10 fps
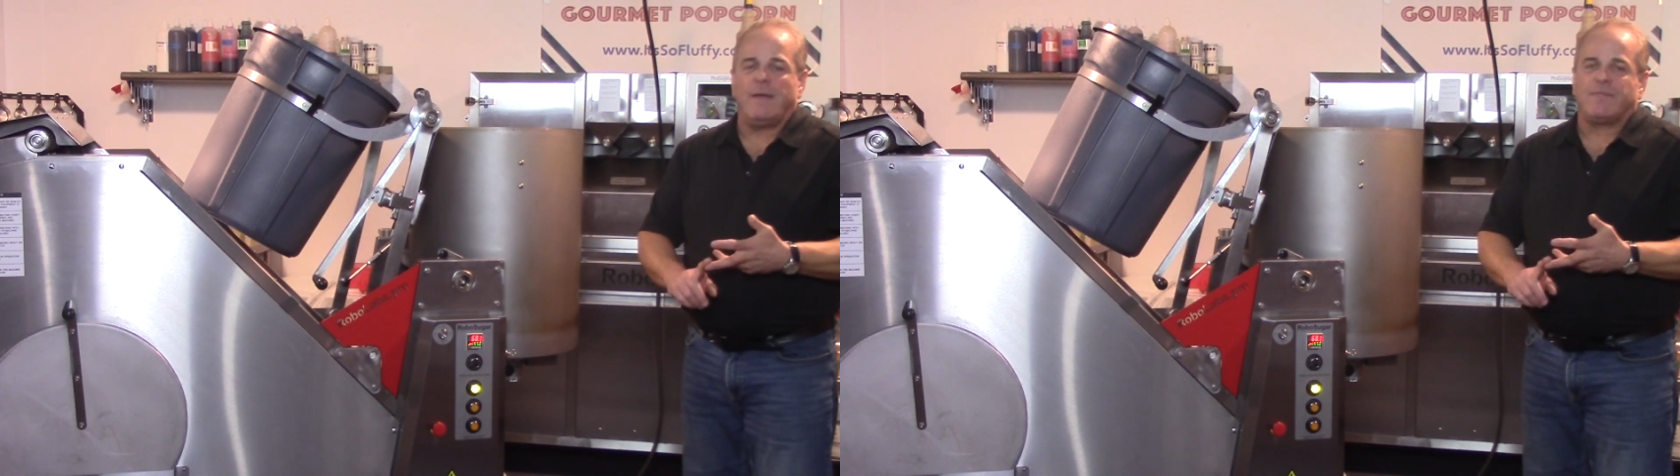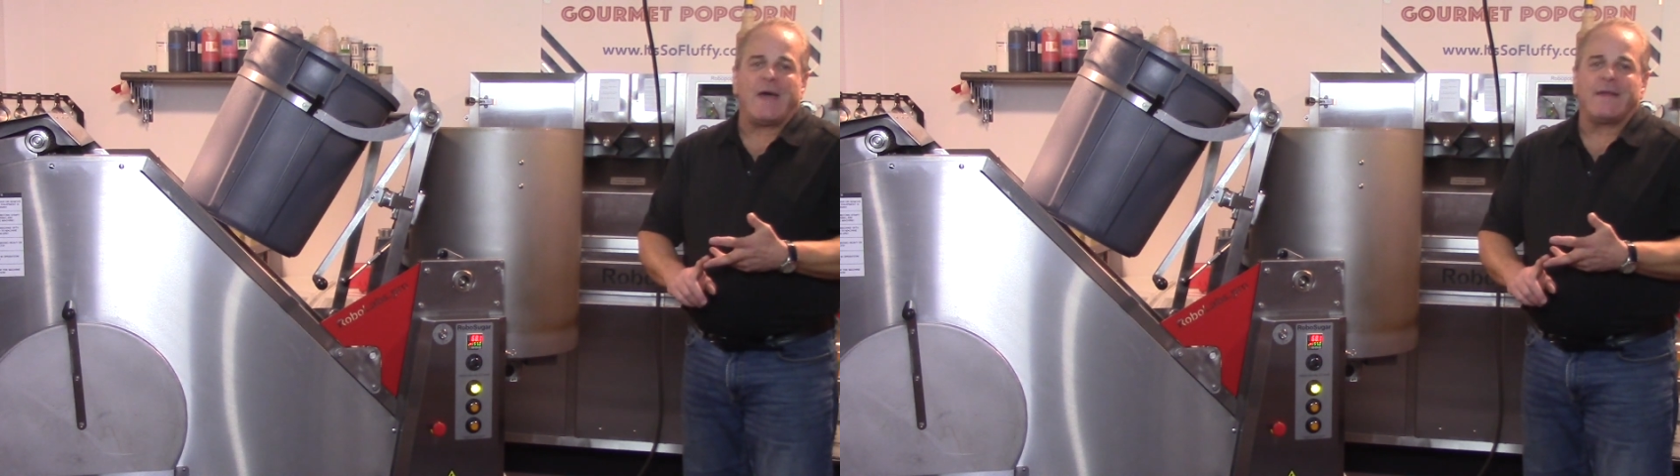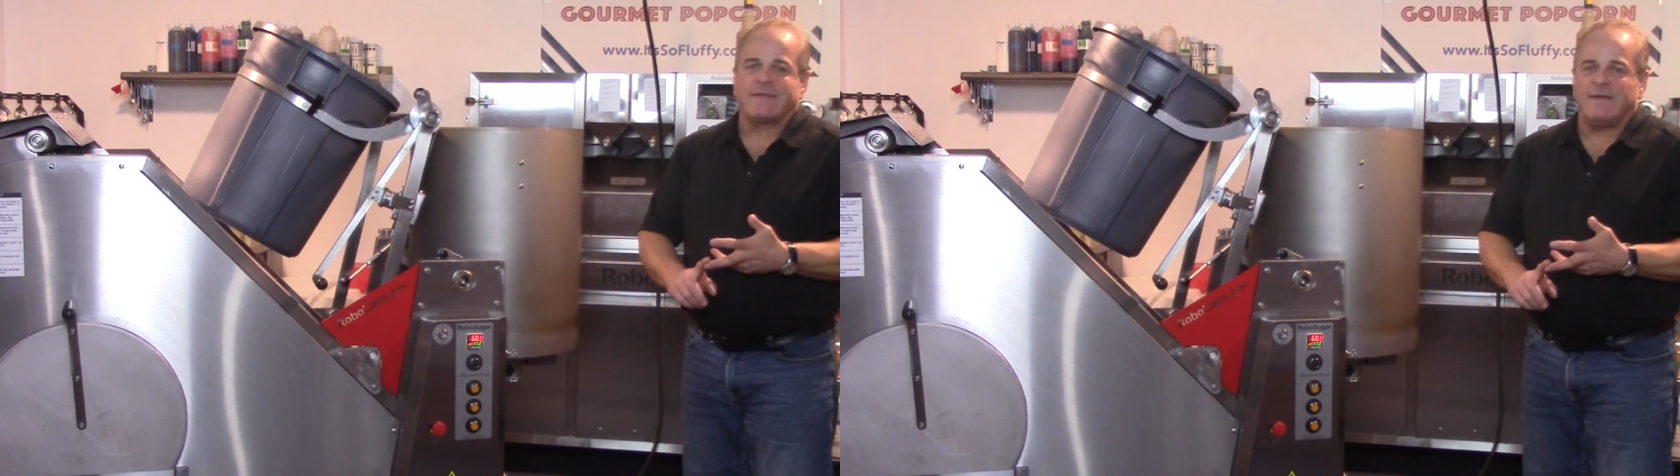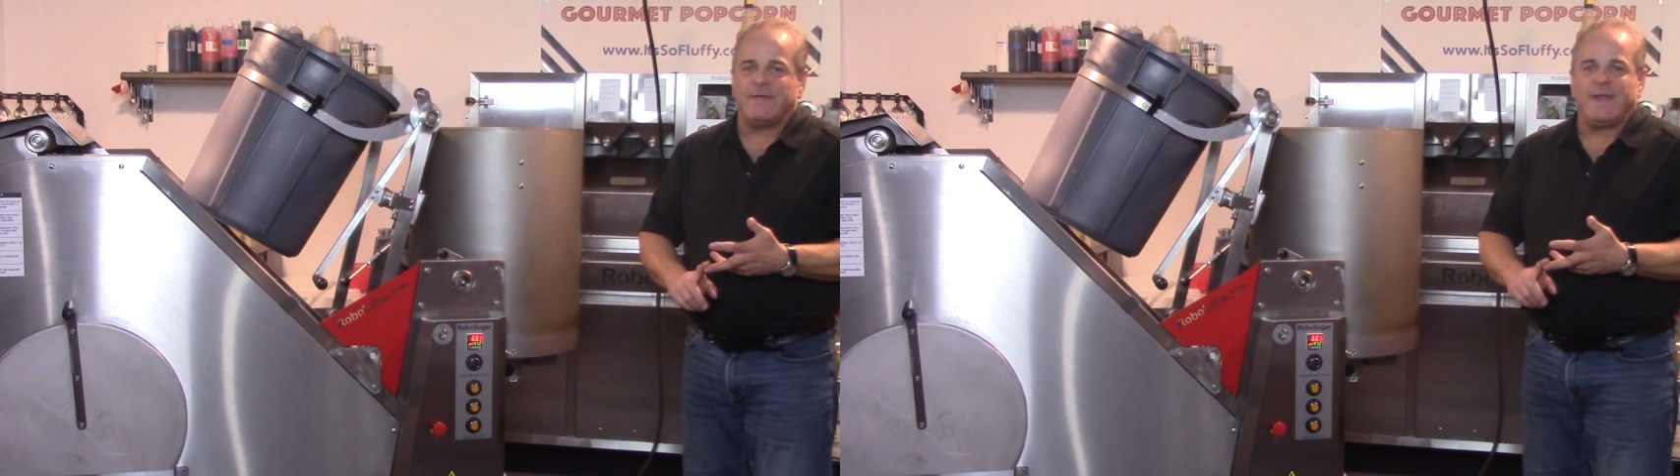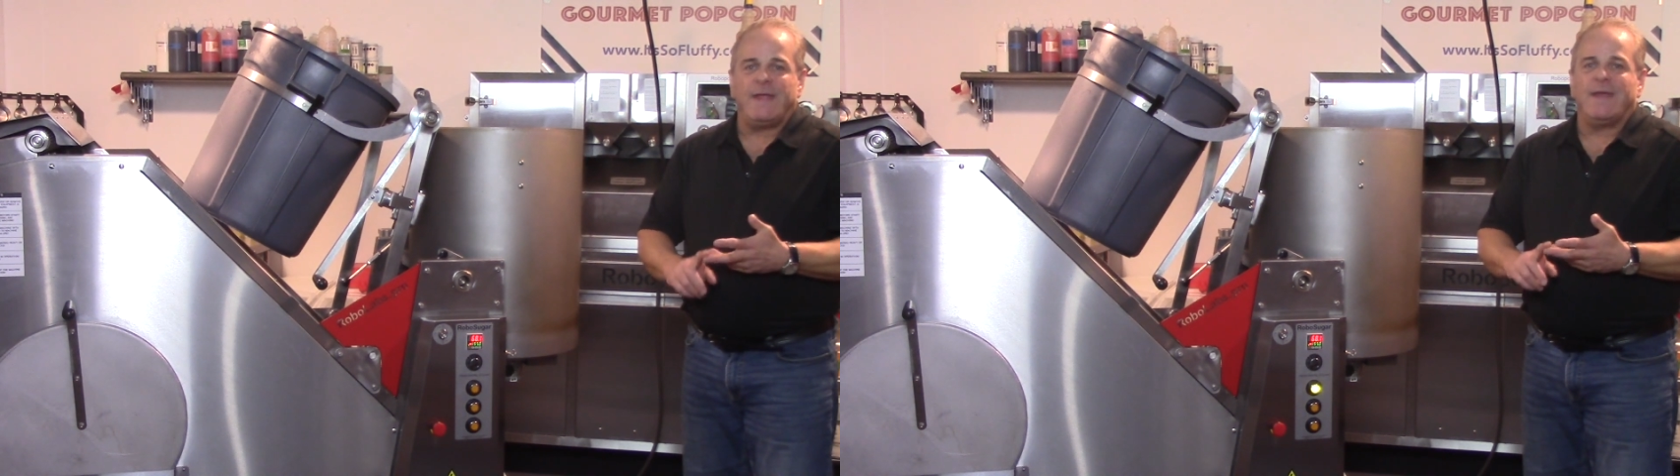
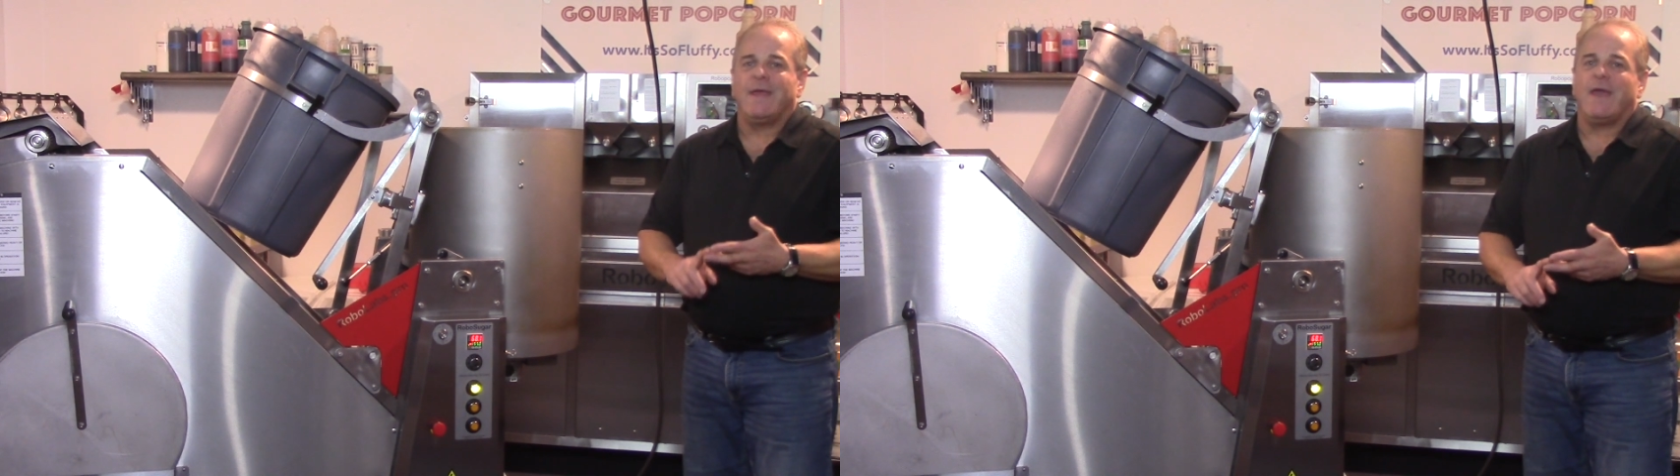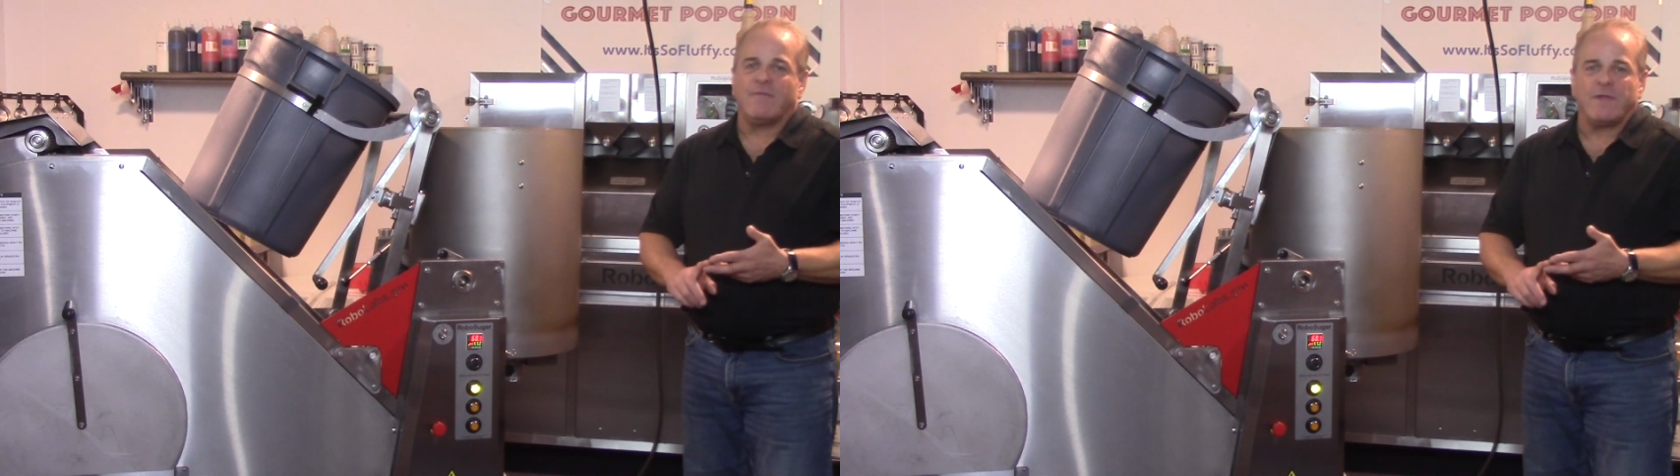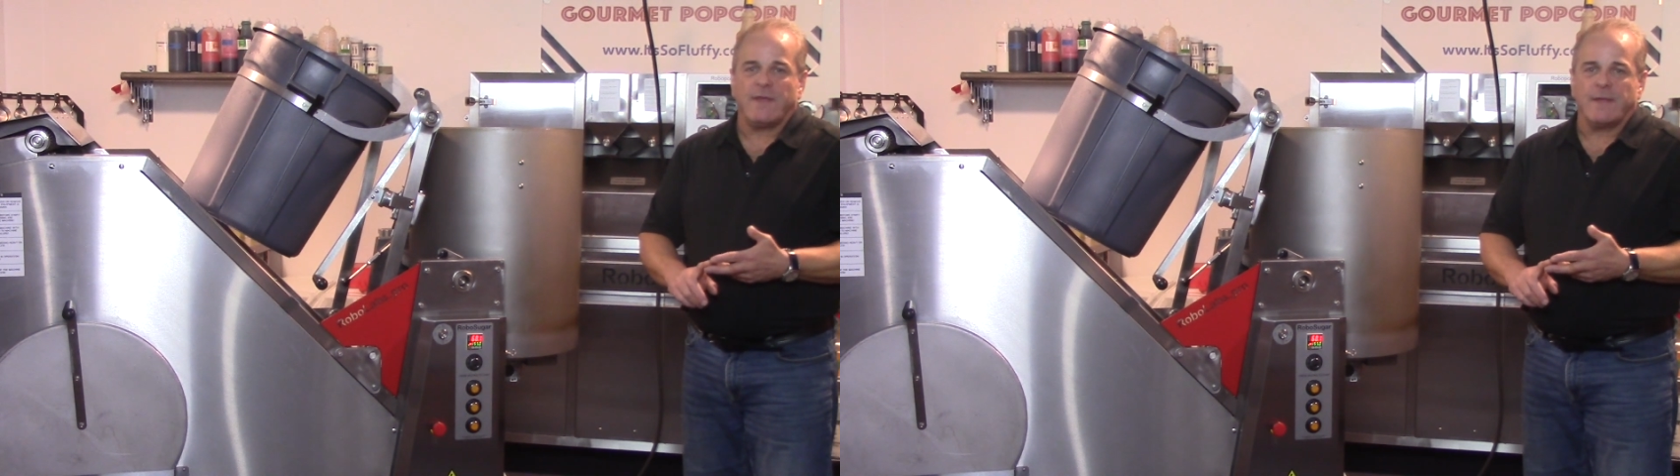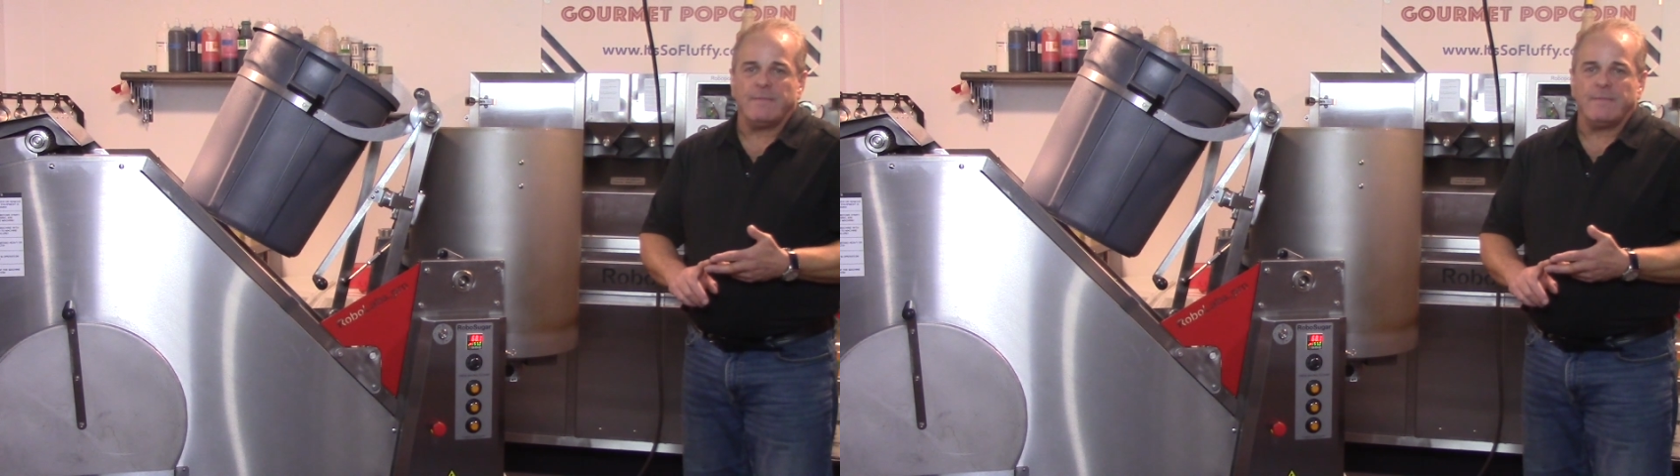productivity, everything.